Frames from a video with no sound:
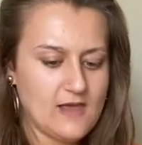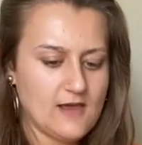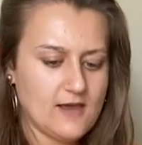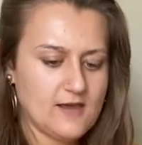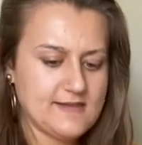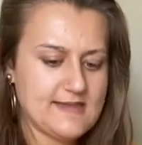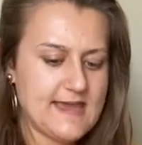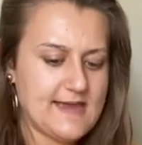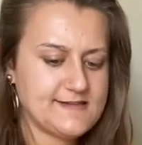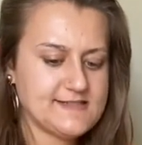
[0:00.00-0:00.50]

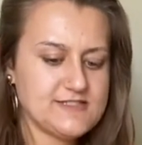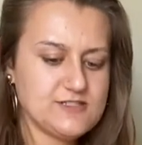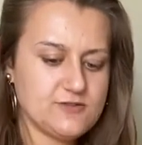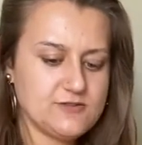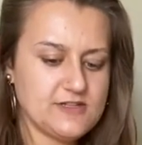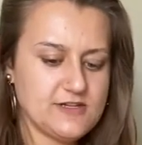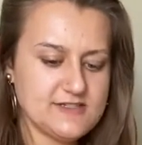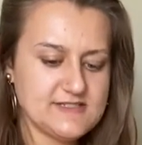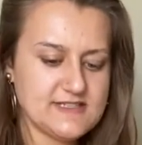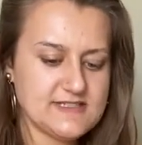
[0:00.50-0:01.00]
Yeah, so
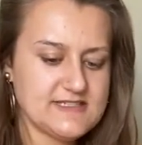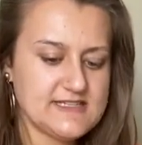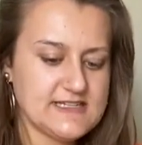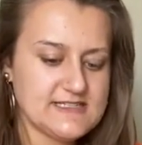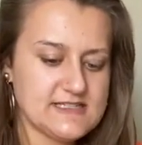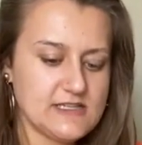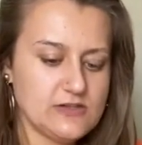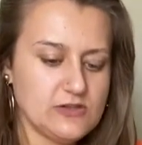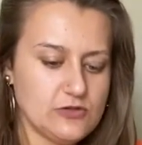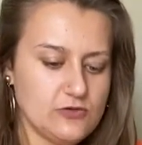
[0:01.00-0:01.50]
there's a
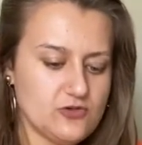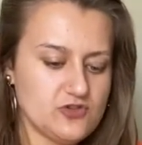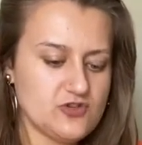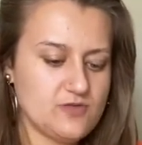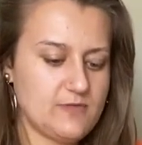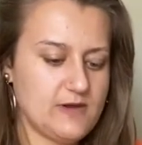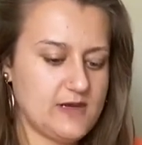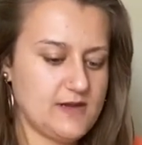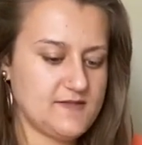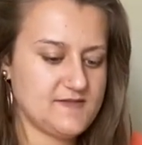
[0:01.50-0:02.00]

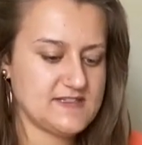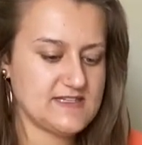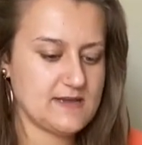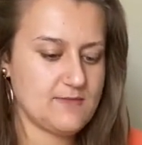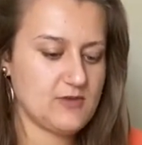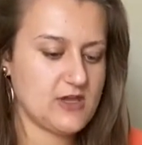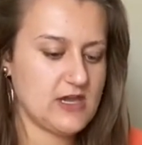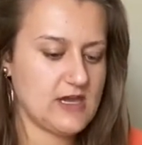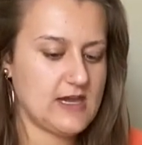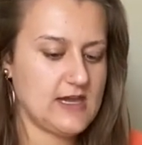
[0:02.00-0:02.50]
disillusionment of
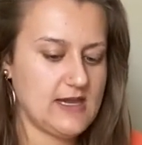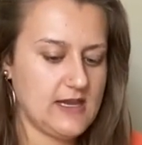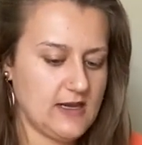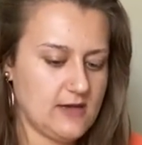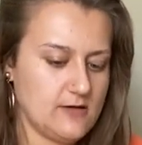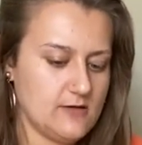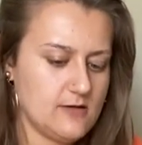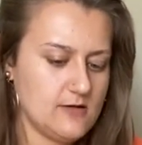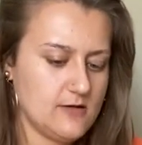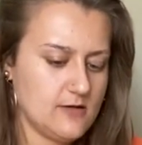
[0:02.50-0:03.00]
some kind.
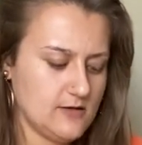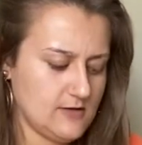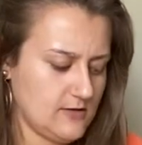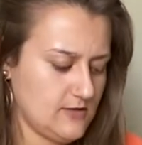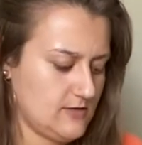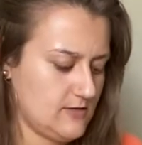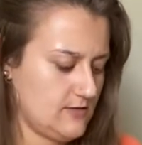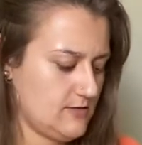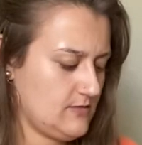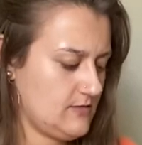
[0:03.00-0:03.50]

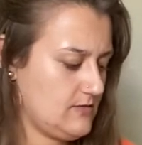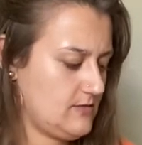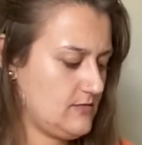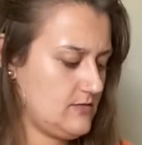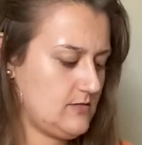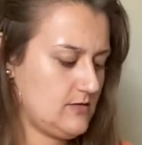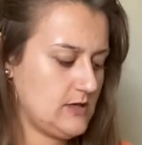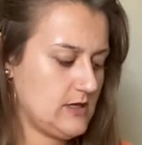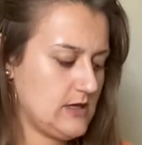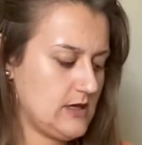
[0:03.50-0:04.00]

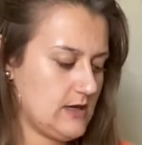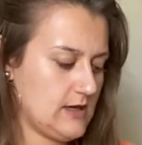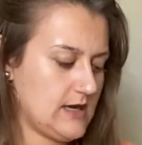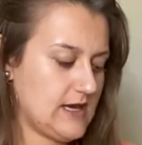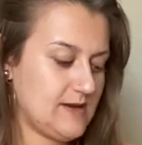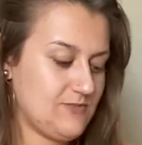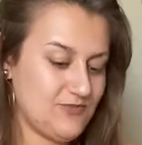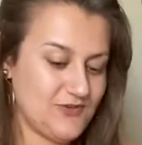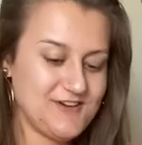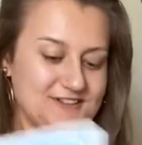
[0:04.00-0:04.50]

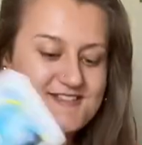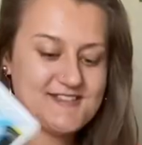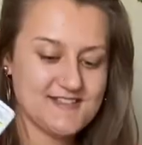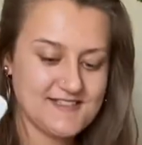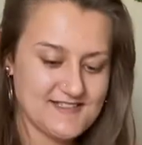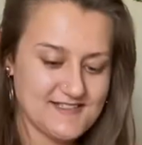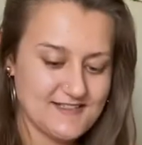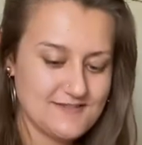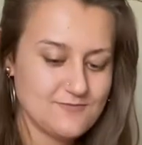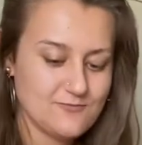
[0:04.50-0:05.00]
High
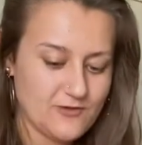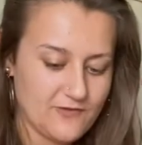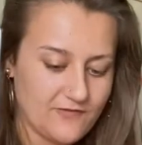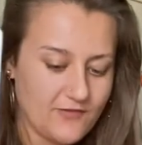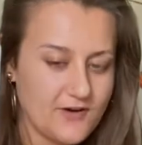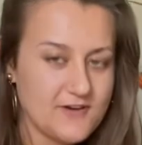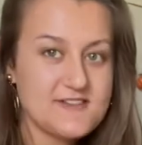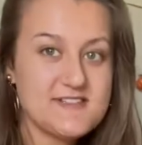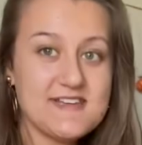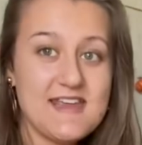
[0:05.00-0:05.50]
Priestess
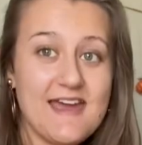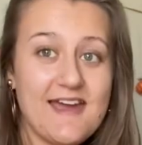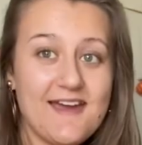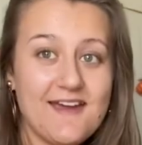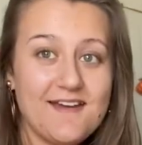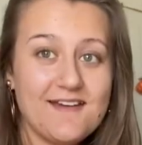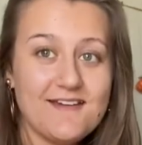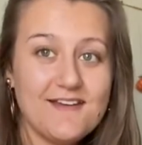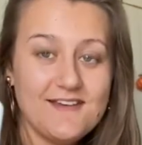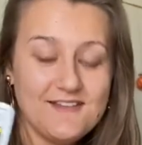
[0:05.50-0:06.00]
reverse.
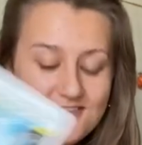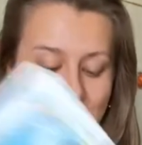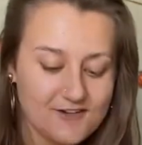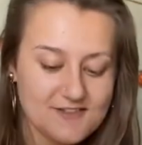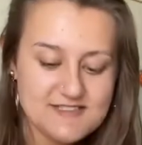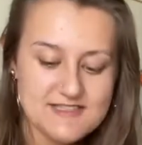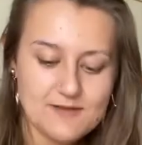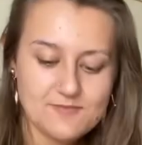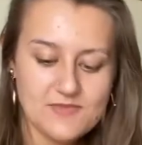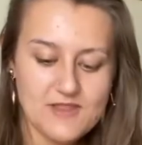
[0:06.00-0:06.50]
Yeah,
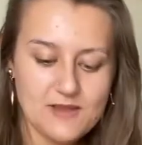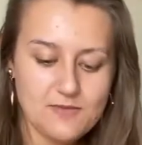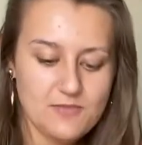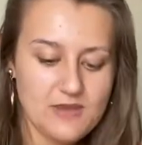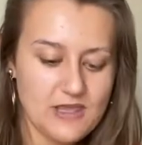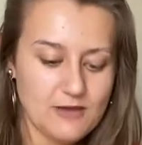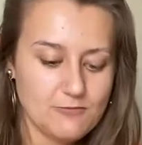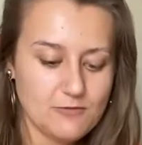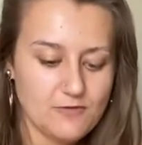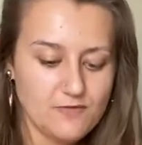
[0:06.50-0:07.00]
there's something
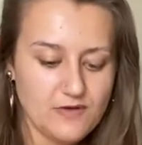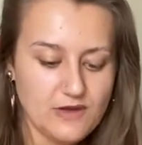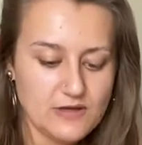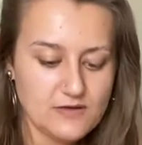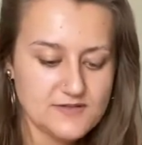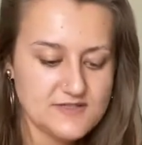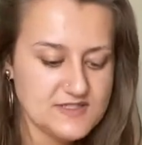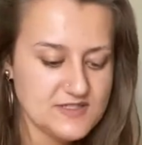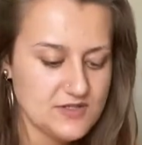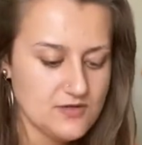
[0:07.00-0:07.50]
being
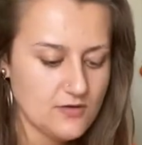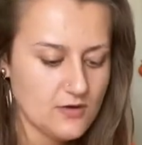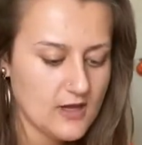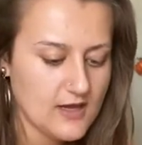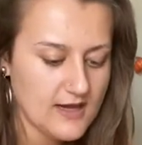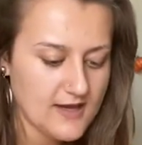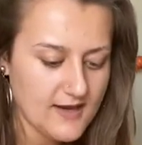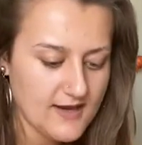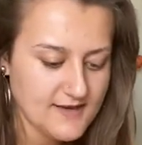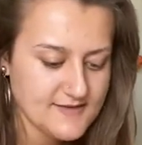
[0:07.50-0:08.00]
revealed to you
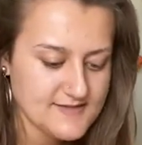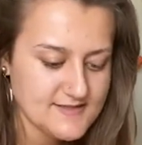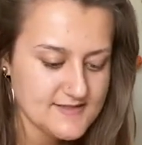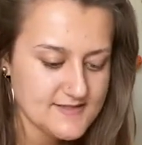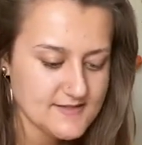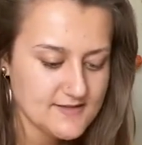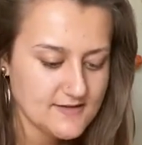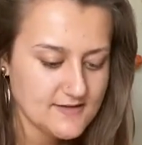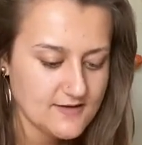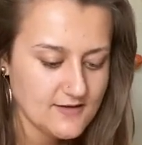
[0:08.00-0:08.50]
guys.
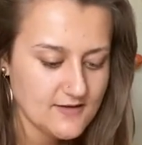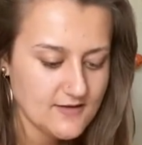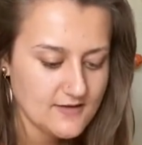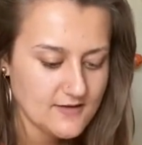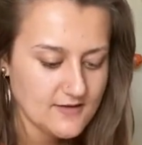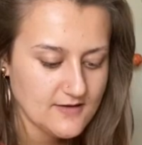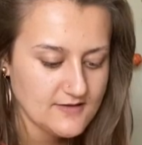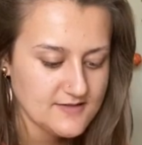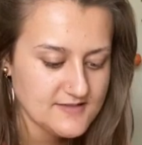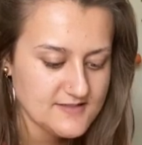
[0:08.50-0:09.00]

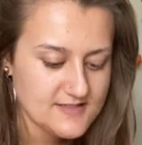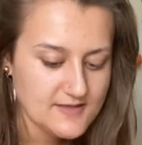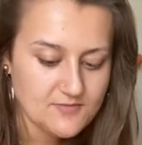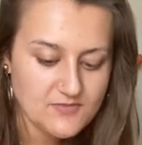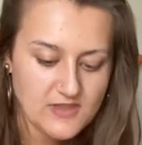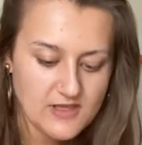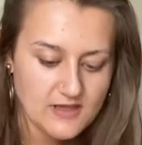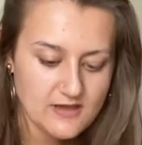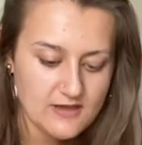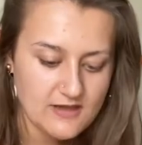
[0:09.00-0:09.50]

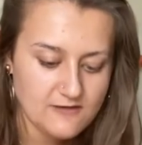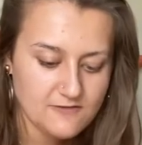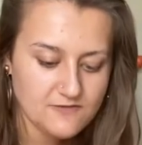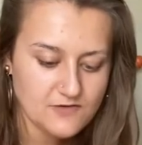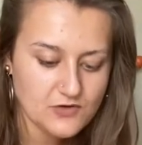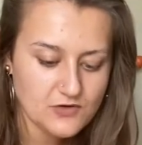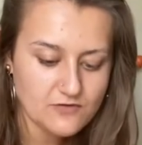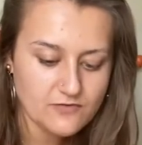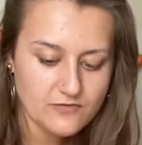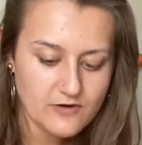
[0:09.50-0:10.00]
Something I
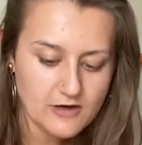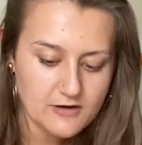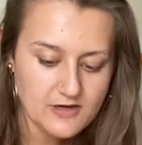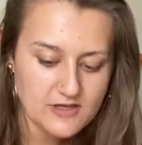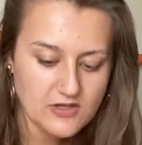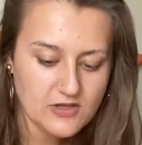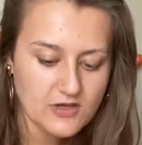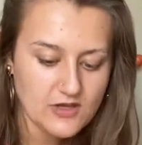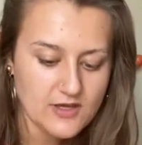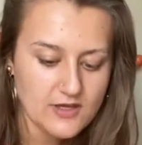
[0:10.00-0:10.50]
feel very
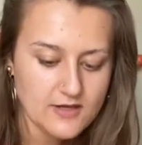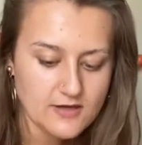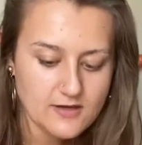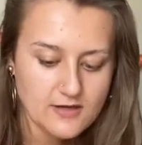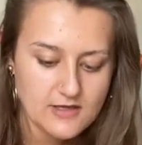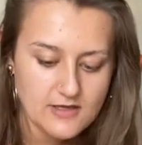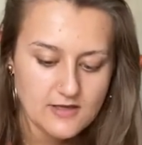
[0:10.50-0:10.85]
good.